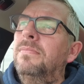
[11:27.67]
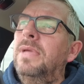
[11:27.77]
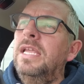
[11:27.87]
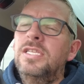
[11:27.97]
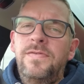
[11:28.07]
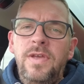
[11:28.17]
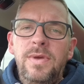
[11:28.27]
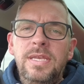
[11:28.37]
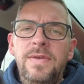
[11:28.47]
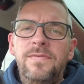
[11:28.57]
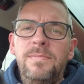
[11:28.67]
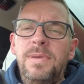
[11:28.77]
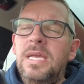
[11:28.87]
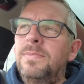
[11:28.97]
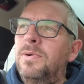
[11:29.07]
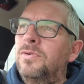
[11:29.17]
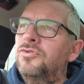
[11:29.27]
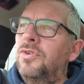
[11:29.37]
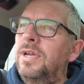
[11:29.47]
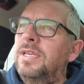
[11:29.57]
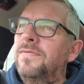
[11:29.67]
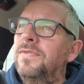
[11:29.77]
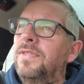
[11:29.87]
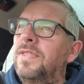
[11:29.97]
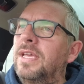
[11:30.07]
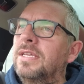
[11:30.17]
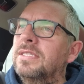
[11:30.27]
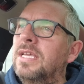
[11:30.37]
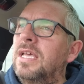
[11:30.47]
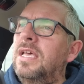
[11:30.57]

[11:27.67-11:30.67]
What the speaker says: Interviewing different people, trying different things,